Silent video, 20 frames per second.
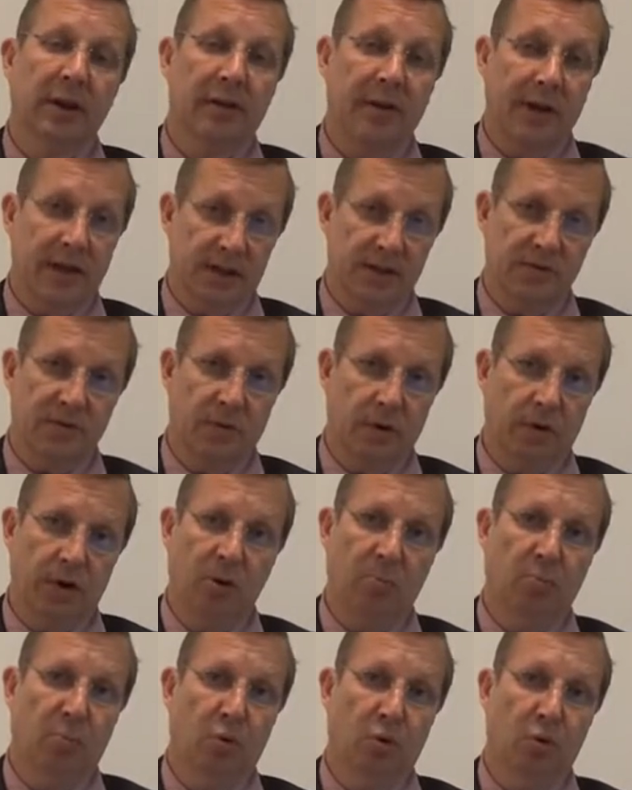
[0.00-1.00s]
That's very
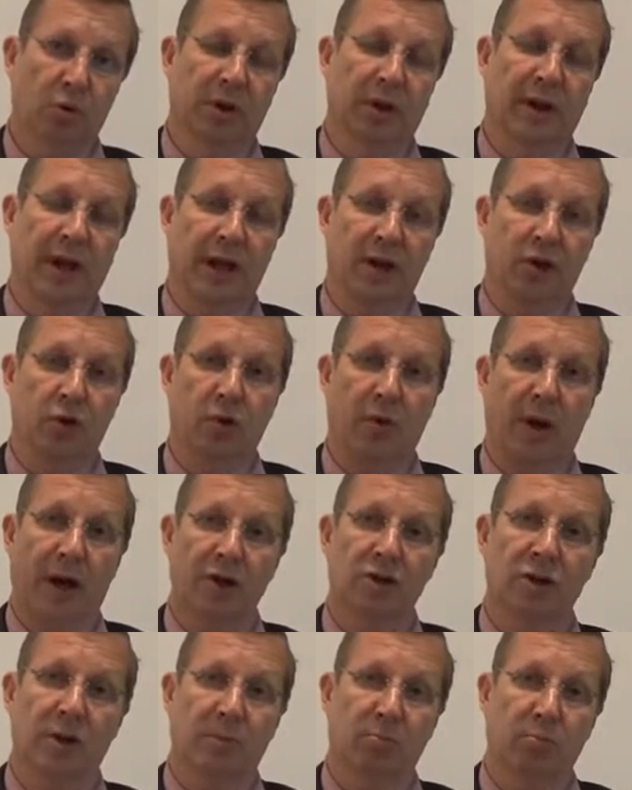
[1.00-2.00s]
important that you
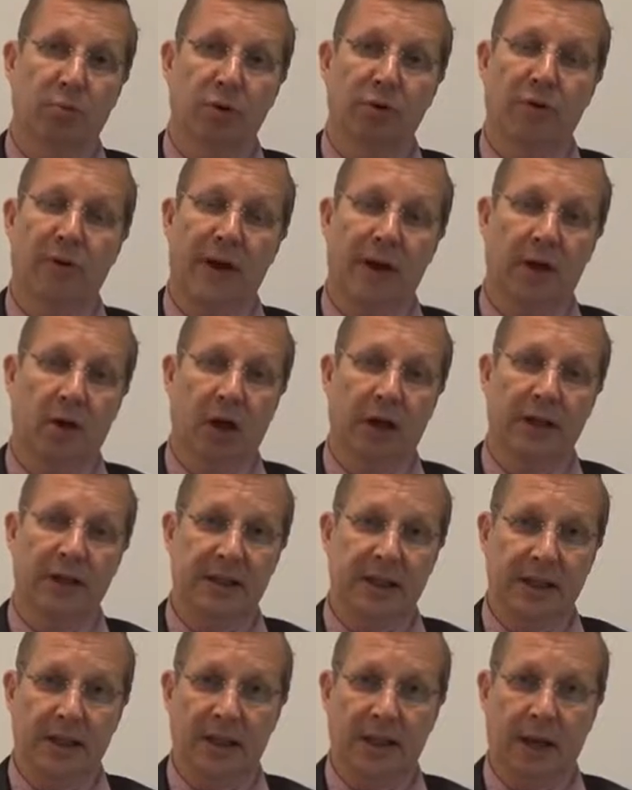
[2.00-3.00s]
actually put that
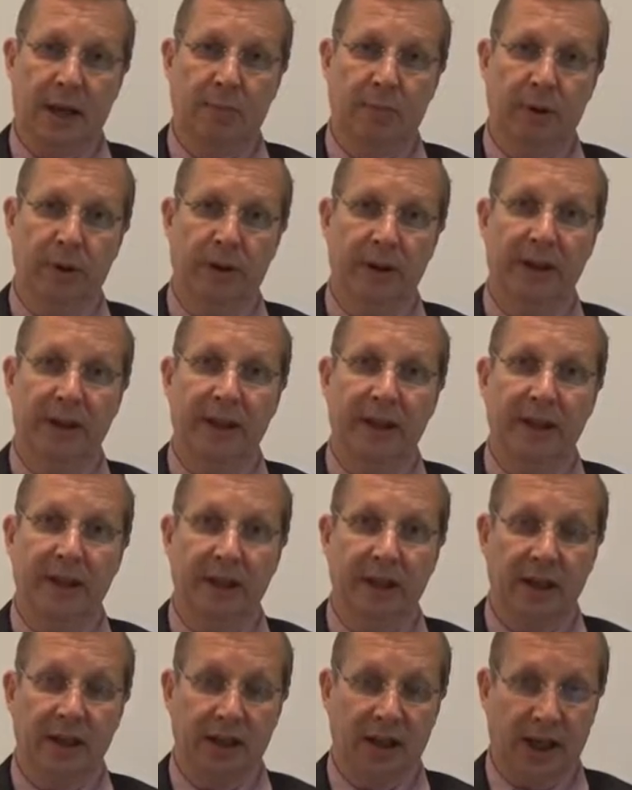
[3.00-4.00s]
ID number
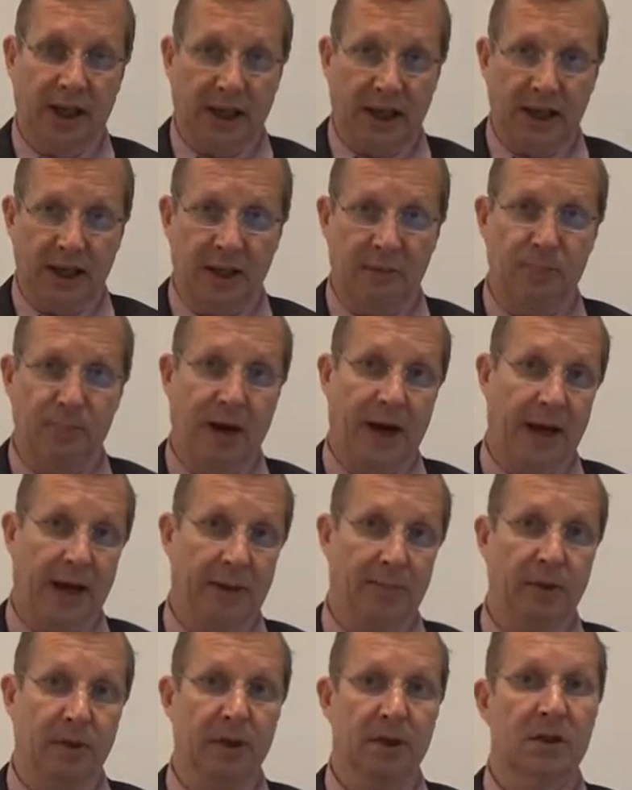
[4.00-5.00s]
in any
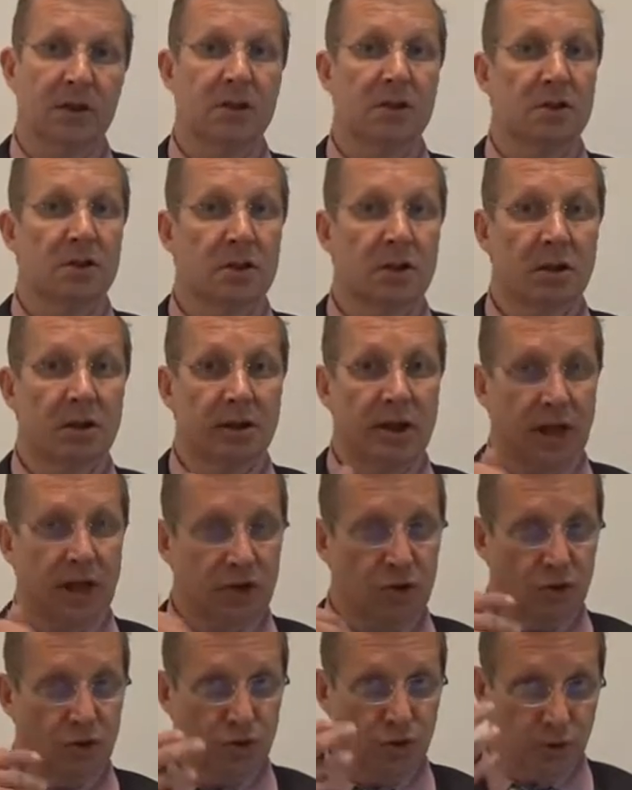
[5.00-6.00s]
payment
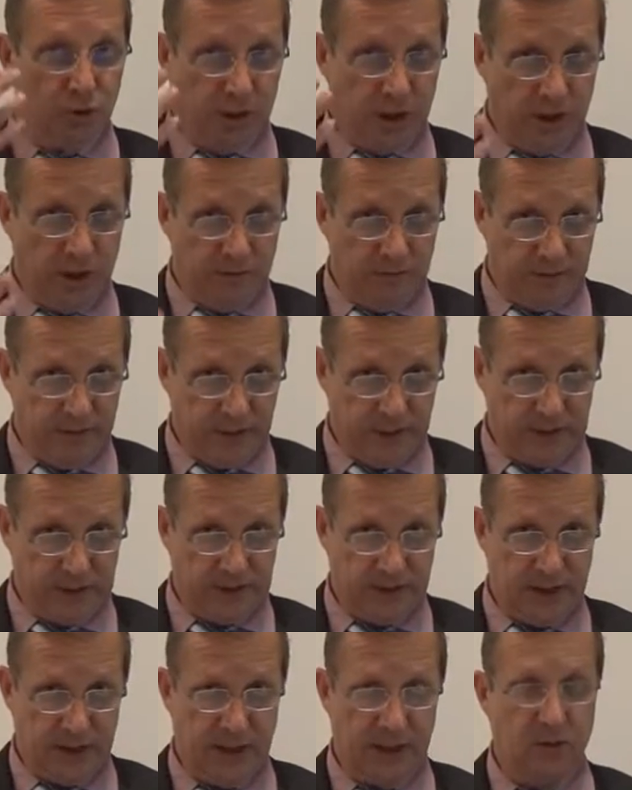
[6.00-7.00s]
that you're doing over the
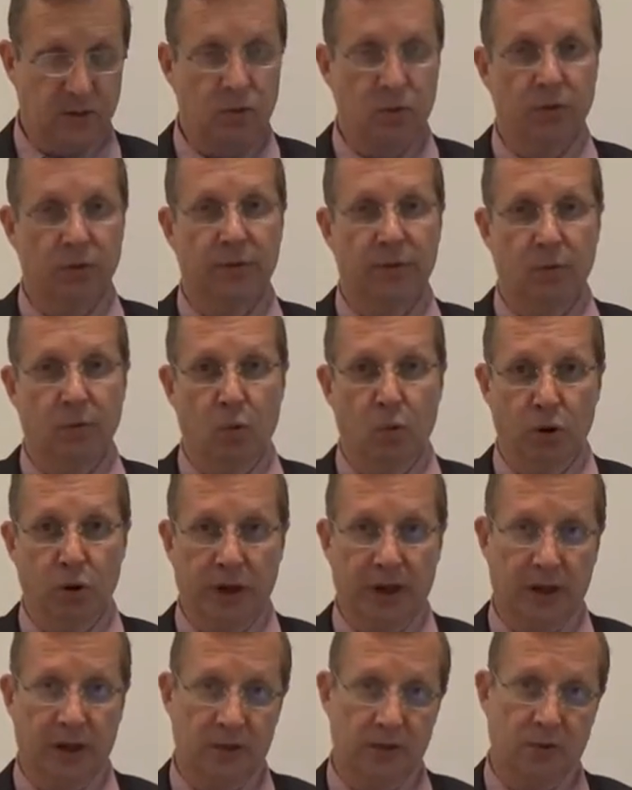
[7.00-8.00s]
internet, or if you're
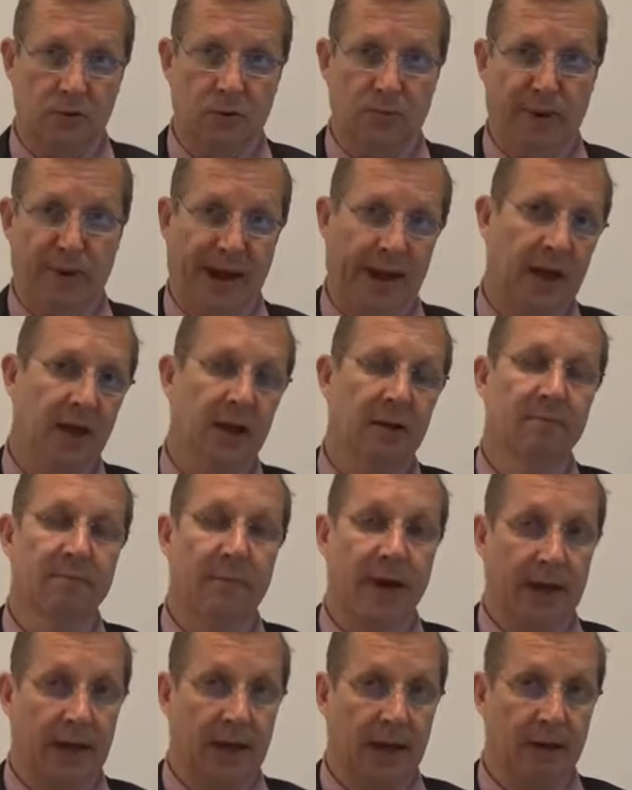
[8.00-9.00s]
walking into a bank
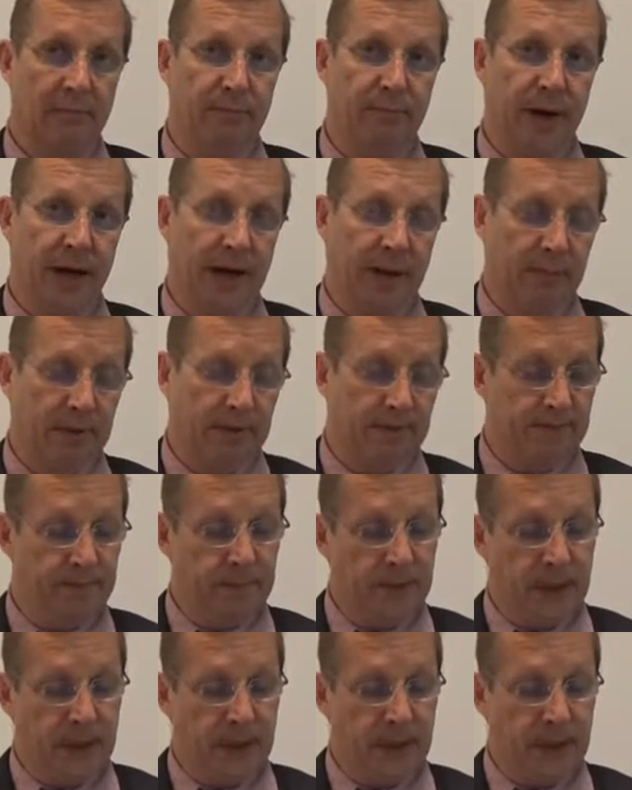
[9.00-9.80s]
making a payment.